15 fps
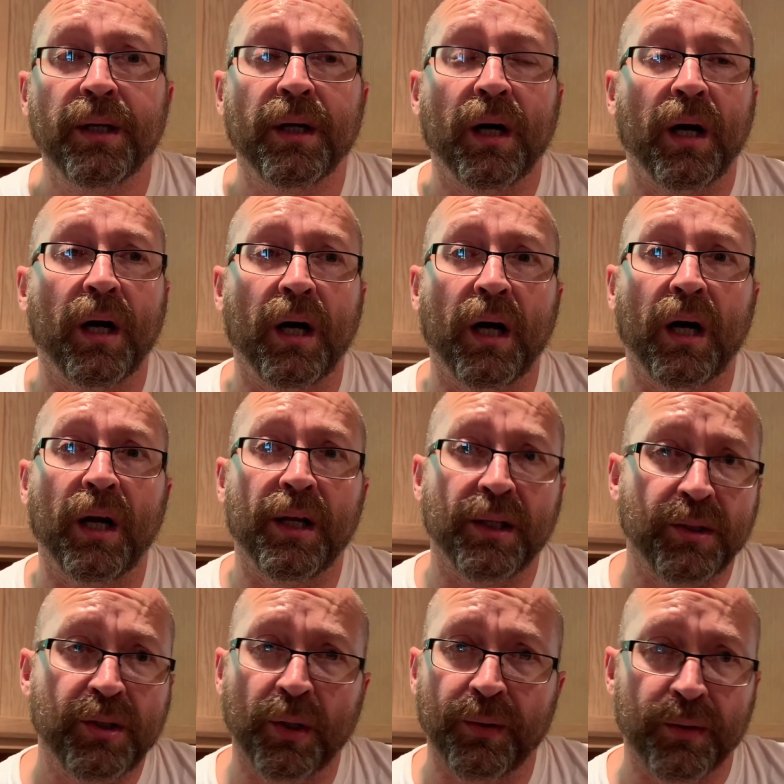
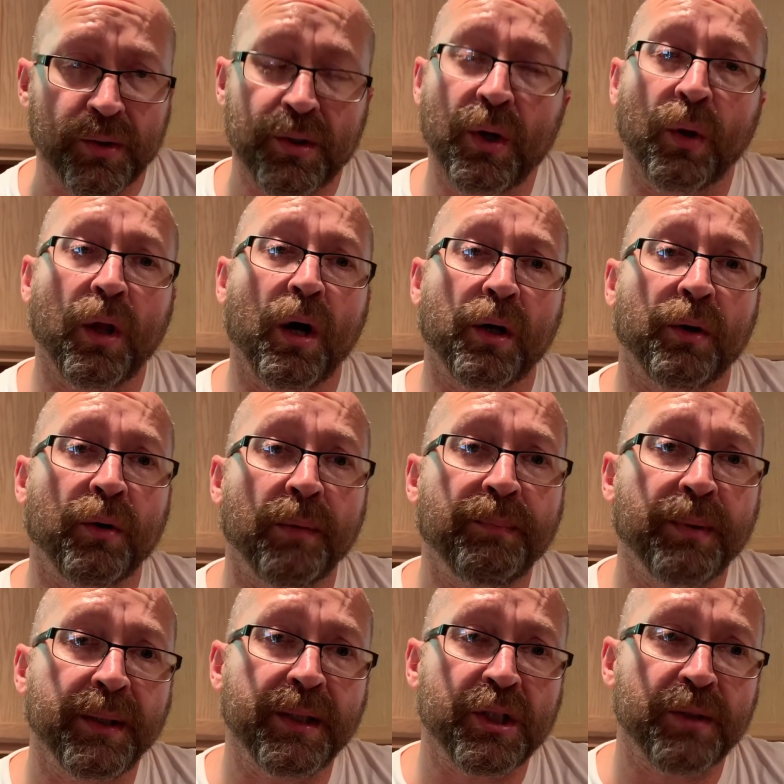until there's no longer a
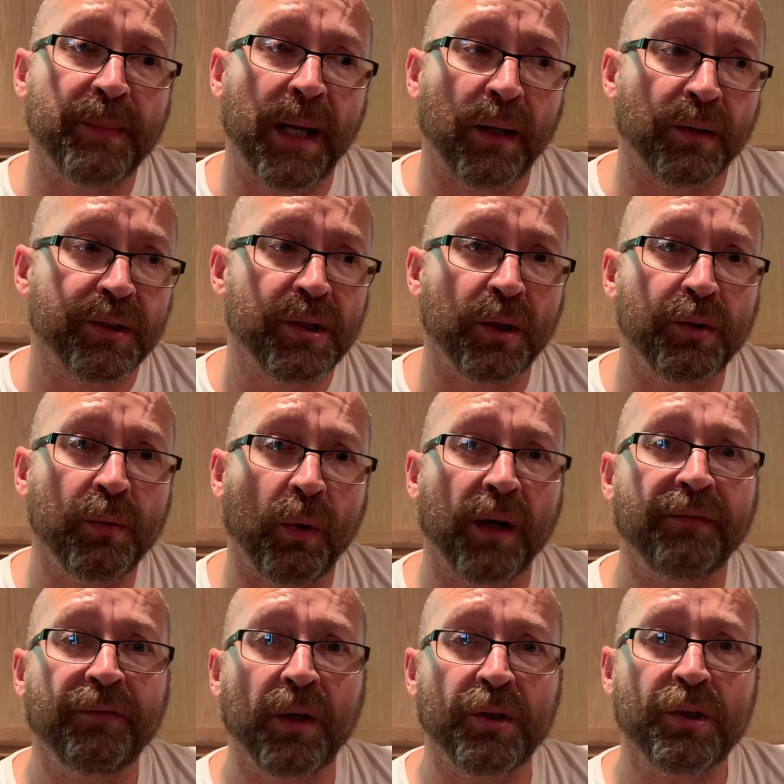bleach smell. So you want
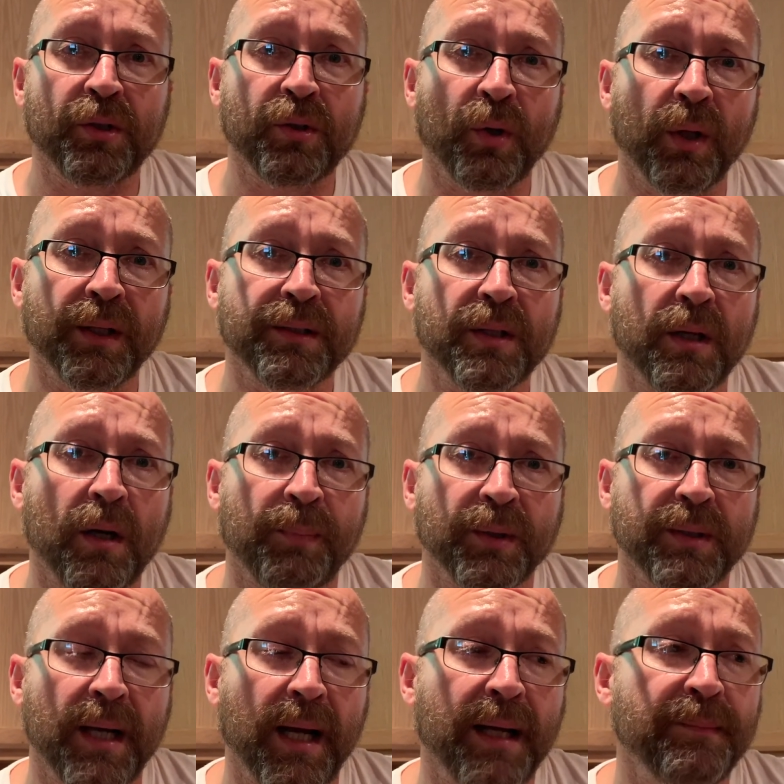to flush your toilets a couple
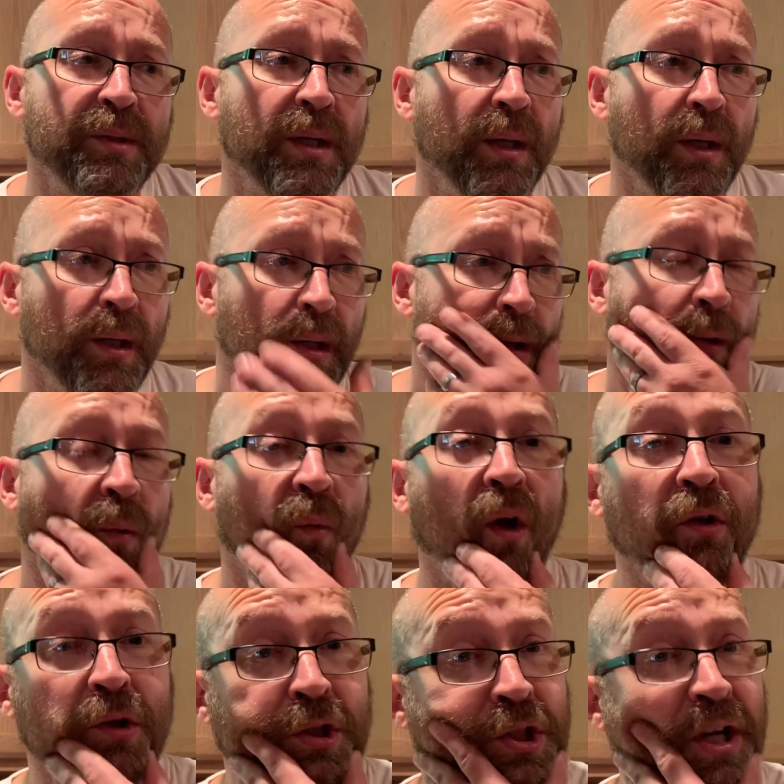times,
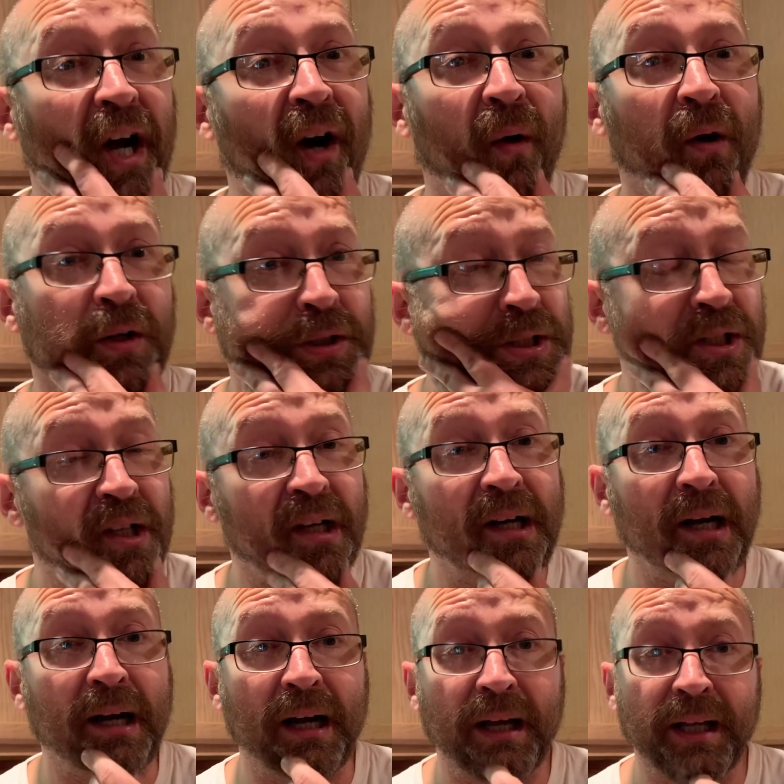run your showers.
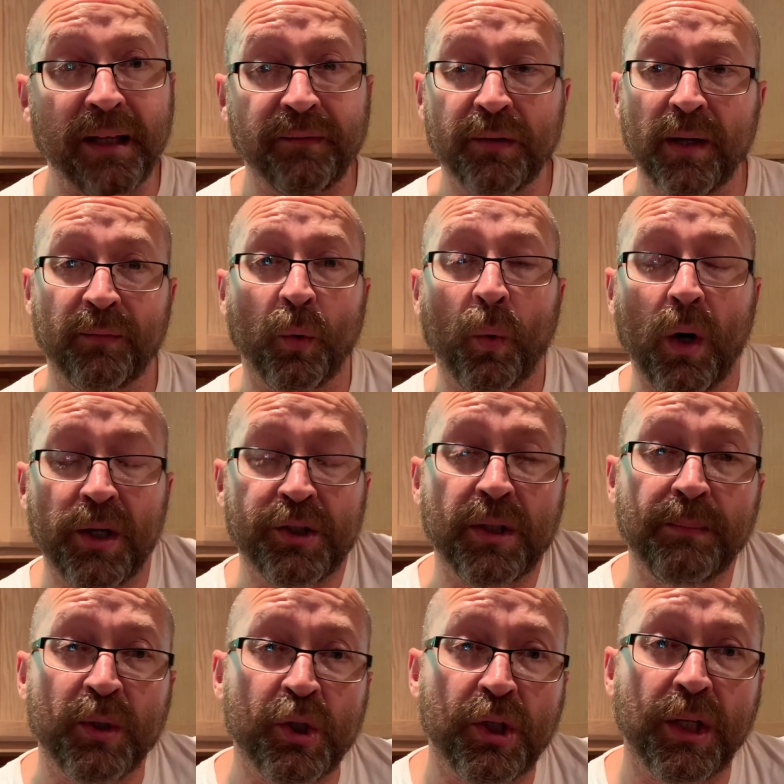If you have a washing
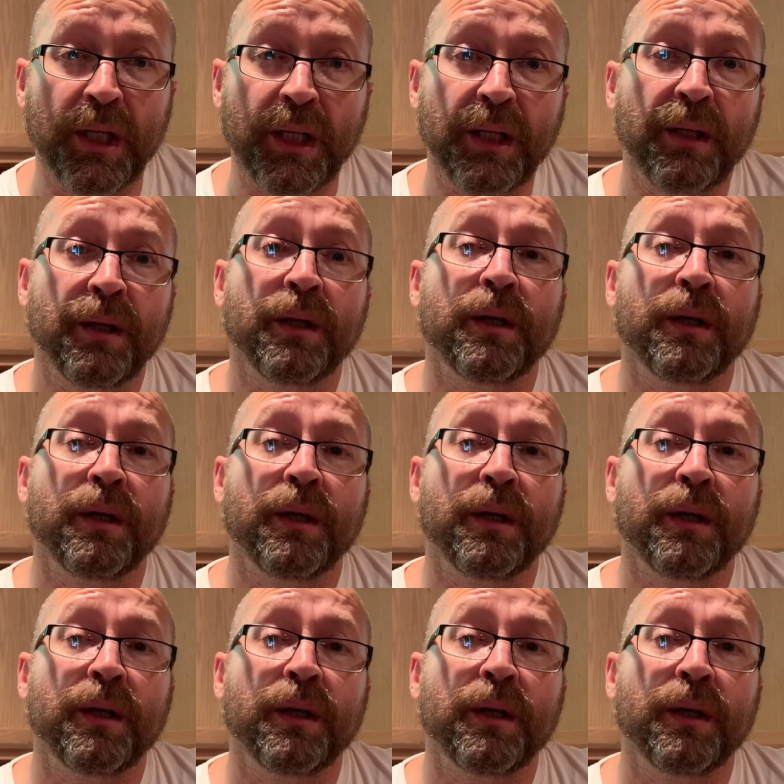machine,